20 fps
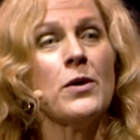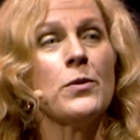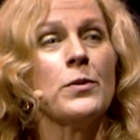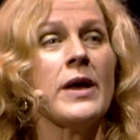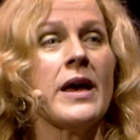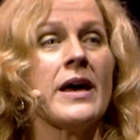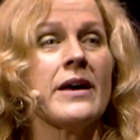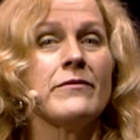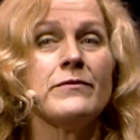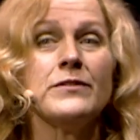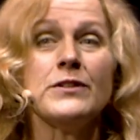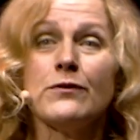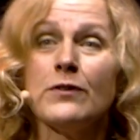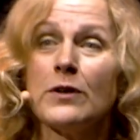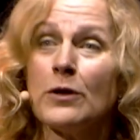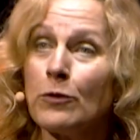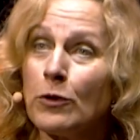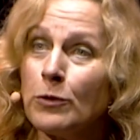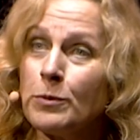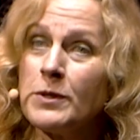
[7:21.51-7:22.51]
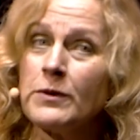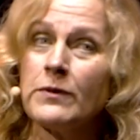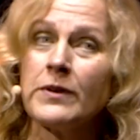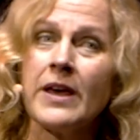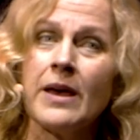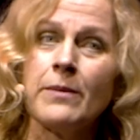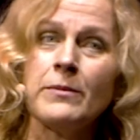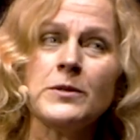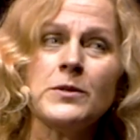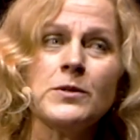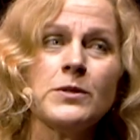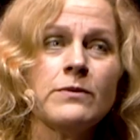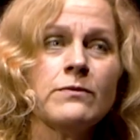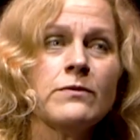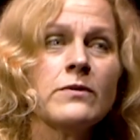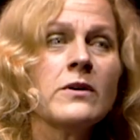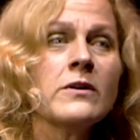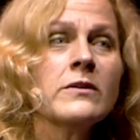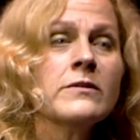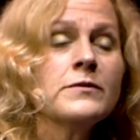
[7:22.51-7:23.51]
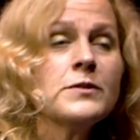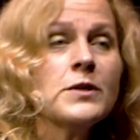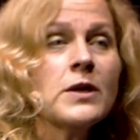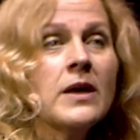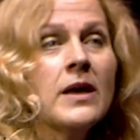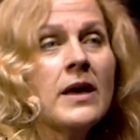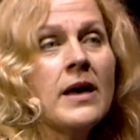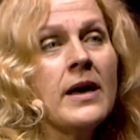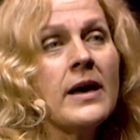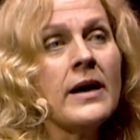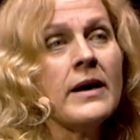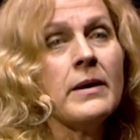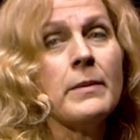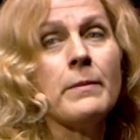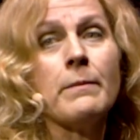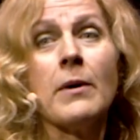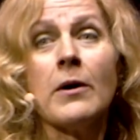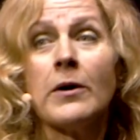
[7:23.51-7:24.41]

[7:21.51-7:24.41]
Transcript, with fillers: we have different groups of chemists involved um,